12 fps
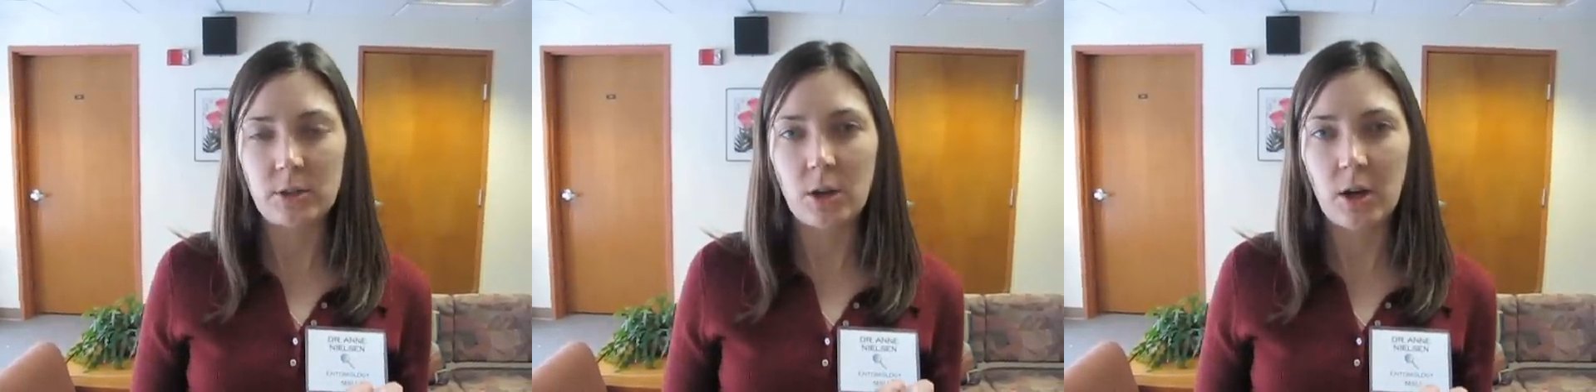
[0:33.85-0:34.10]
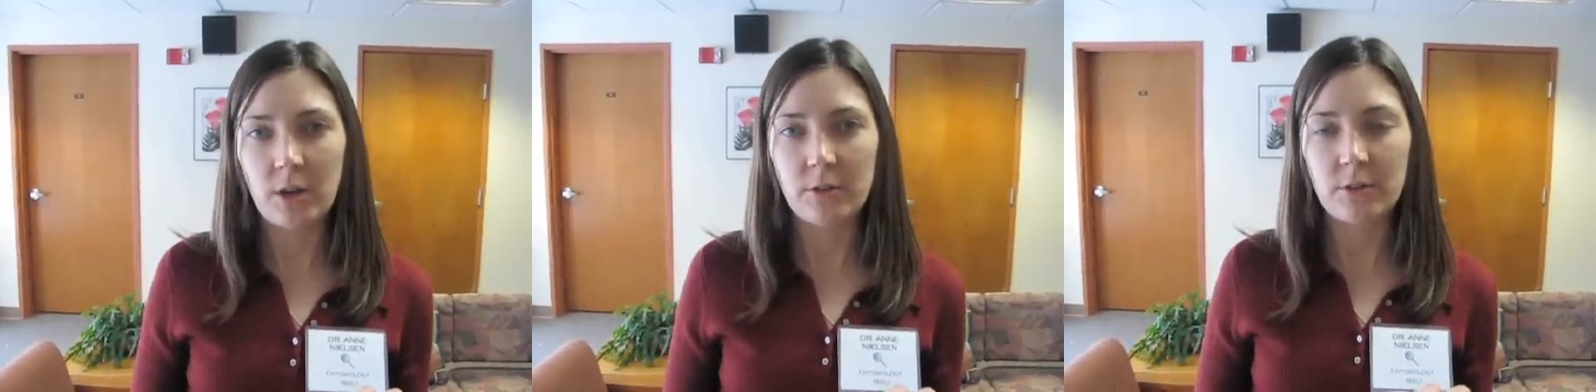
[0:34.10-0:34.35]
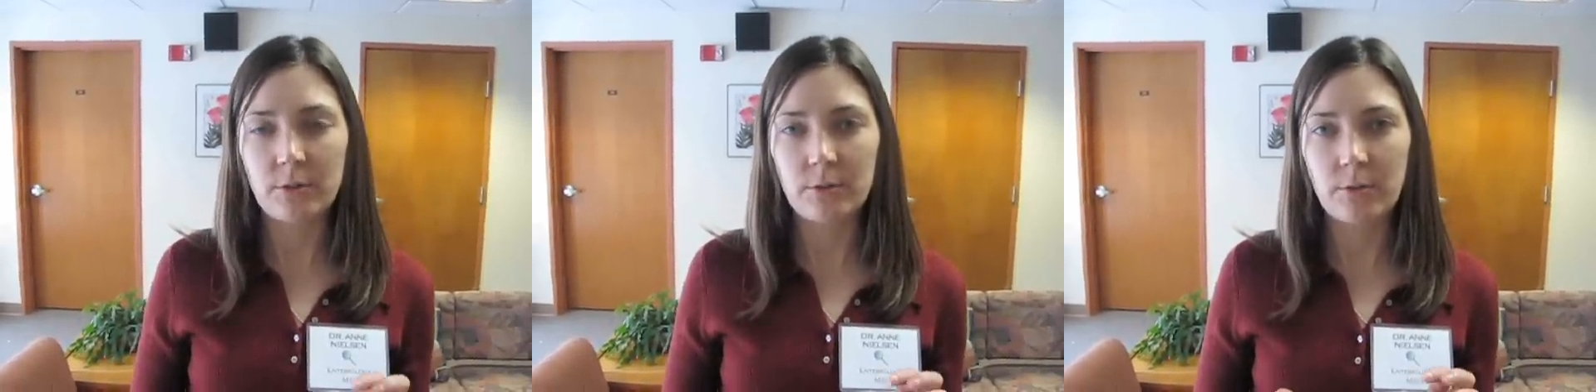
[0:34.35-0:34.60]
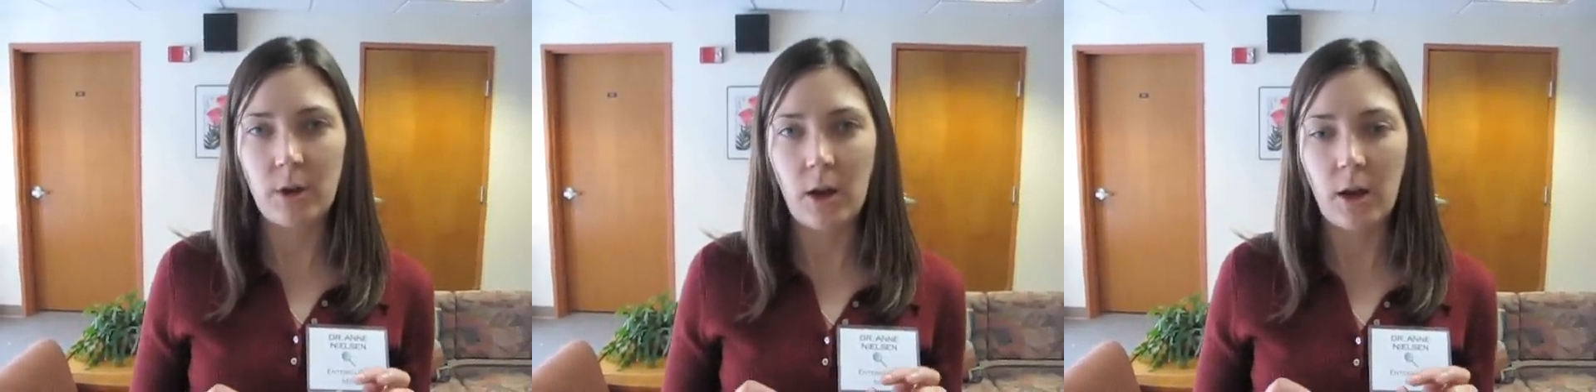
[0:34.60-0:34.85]
cause
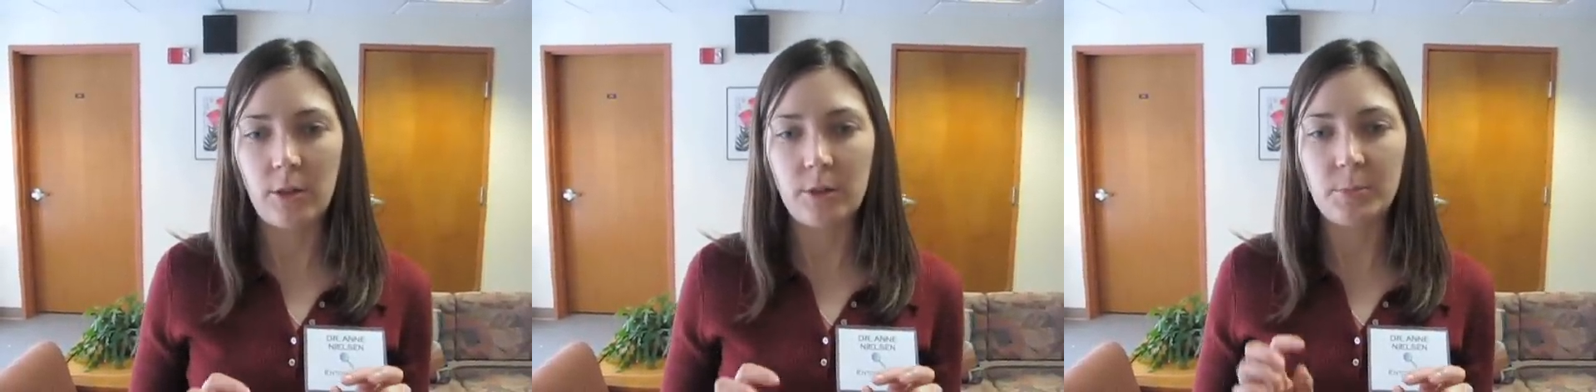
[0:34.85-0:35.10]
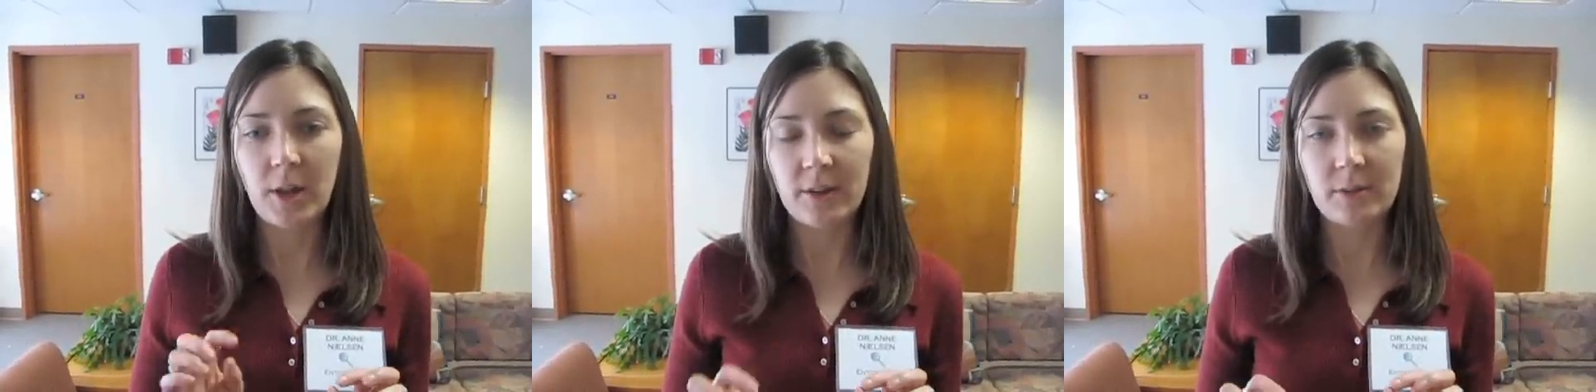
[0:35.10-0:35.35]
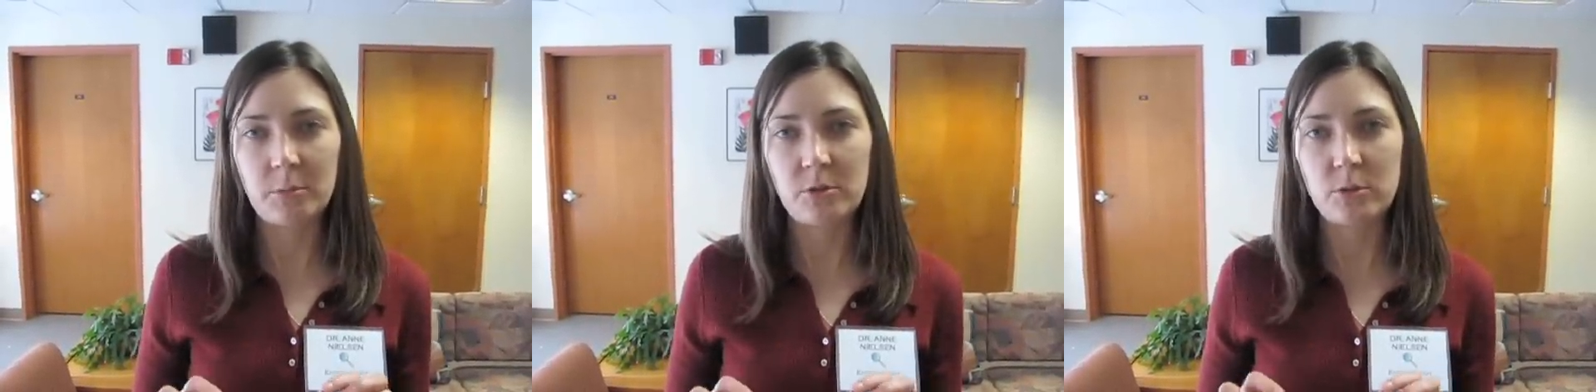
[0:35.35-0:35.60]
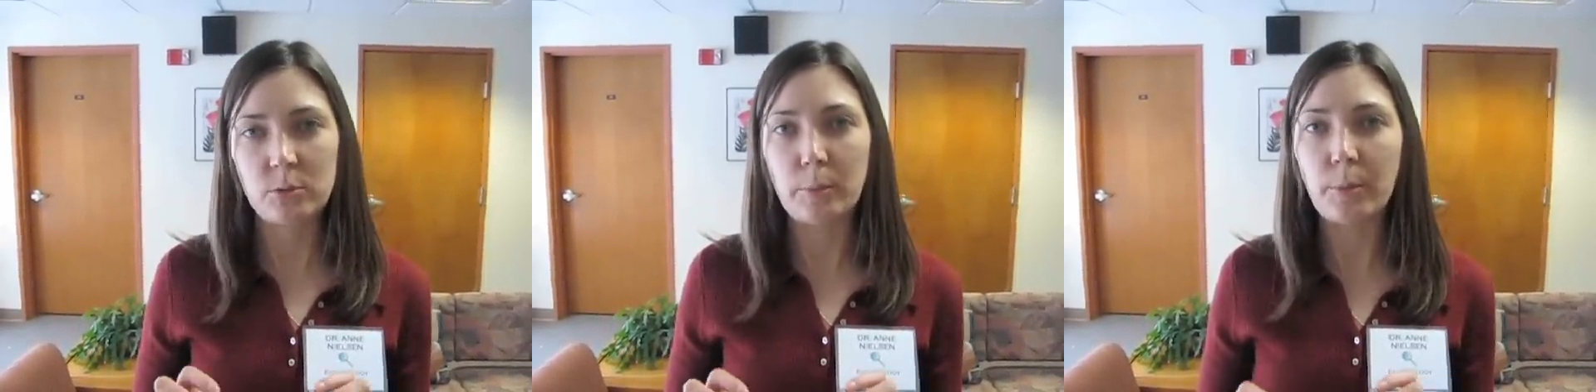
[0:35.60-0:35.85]
uh, the blossoms
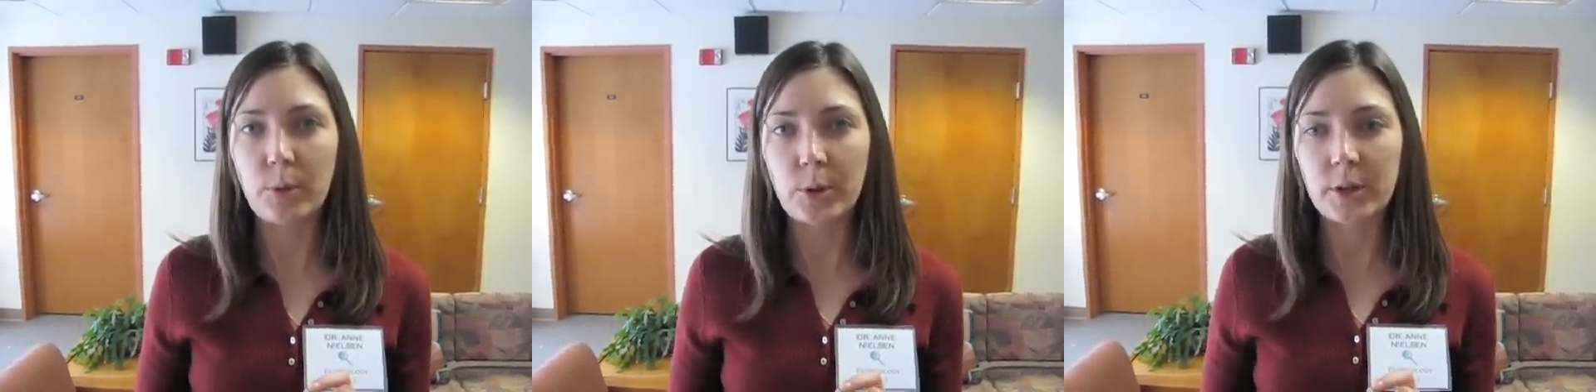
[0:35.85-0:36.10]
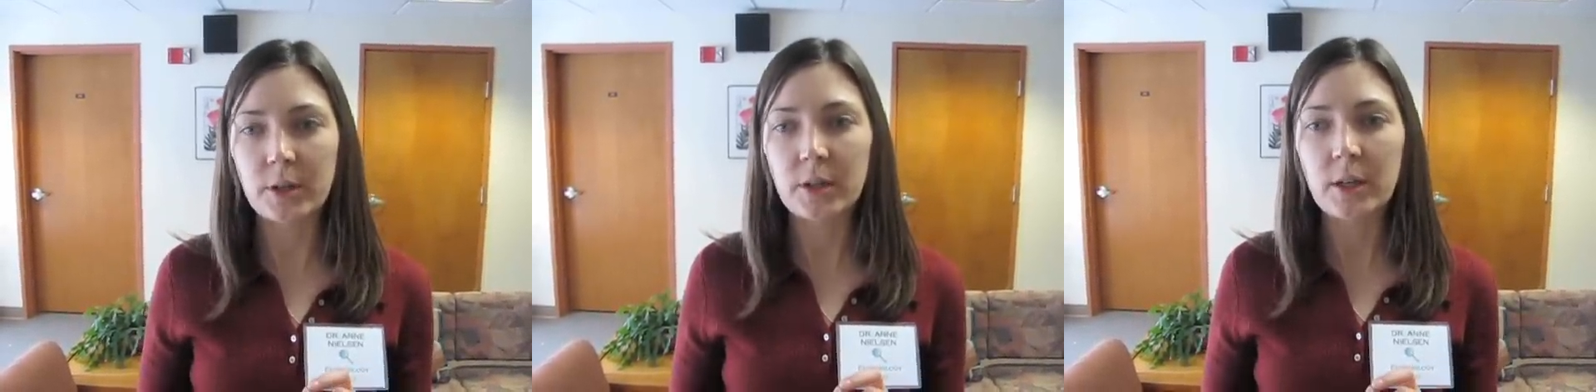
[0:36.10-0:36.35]
to abort